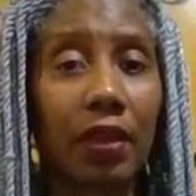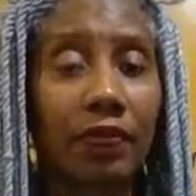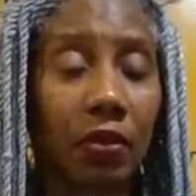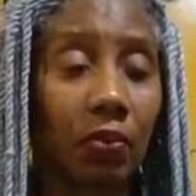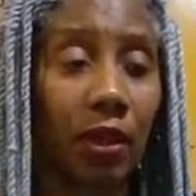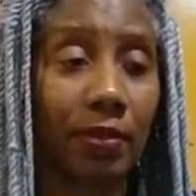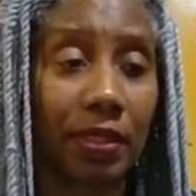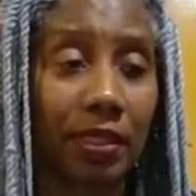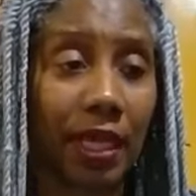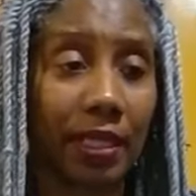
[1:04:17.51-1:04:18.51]
of the
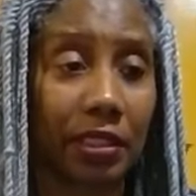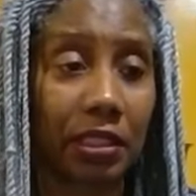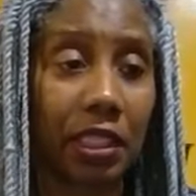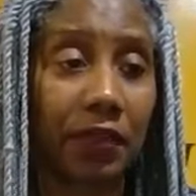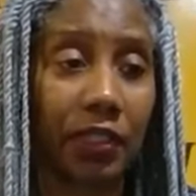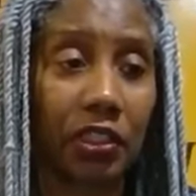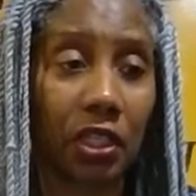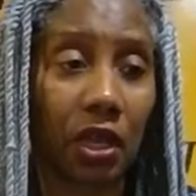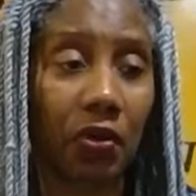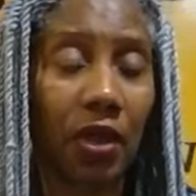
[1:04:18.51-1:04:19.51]
Women's Closet TV
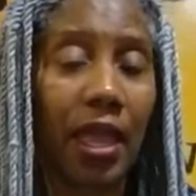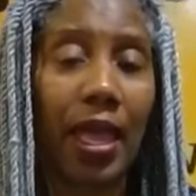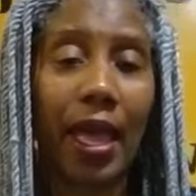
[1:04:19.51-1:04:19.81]
show.